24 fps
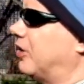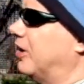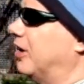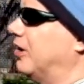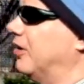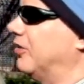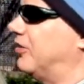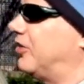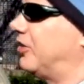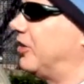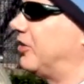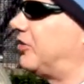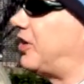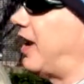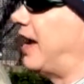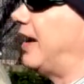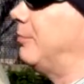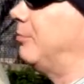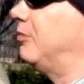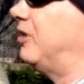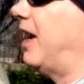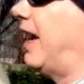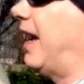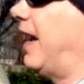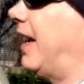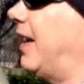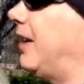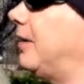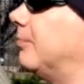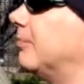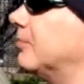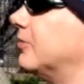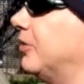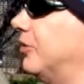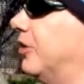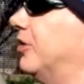the same day,
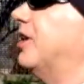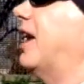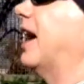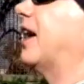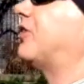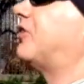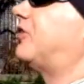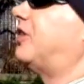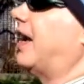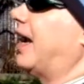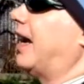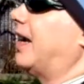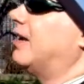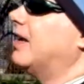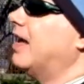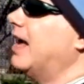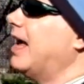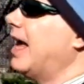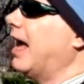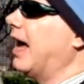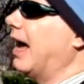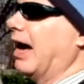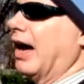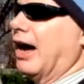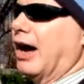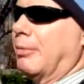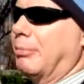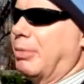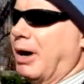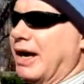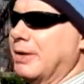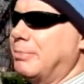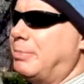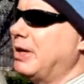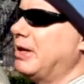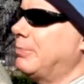the next day,
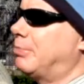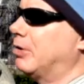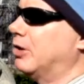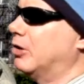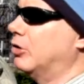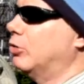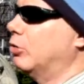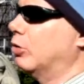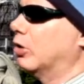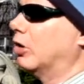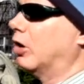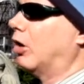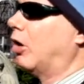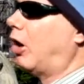by people who were